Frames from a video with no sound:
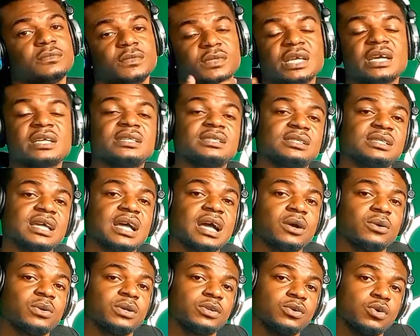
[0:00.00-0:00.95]
that is
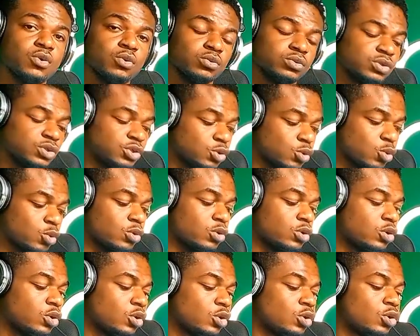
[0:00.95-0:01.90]
how it goes. So
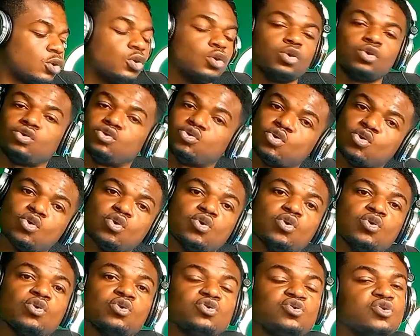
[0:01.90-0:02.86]

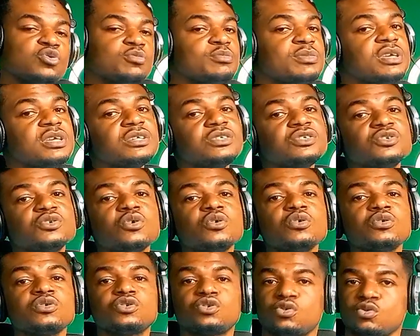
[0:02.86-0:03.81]
do mi
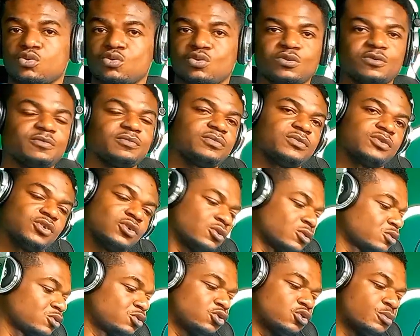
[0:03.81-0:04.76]
so
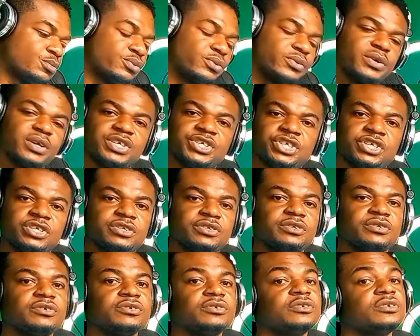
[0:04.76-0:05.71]
your do progression,
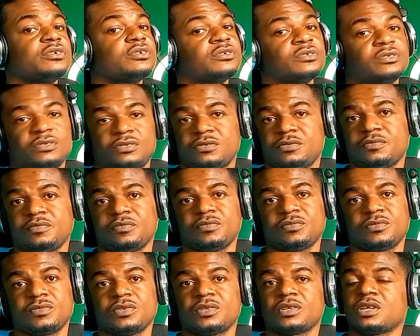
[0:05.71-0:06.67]

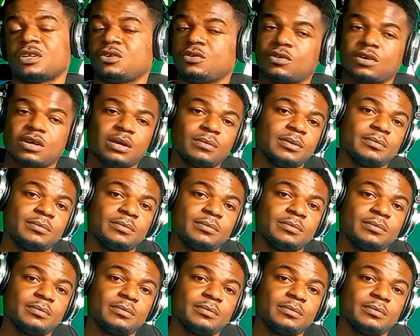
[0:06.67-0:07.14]
and you come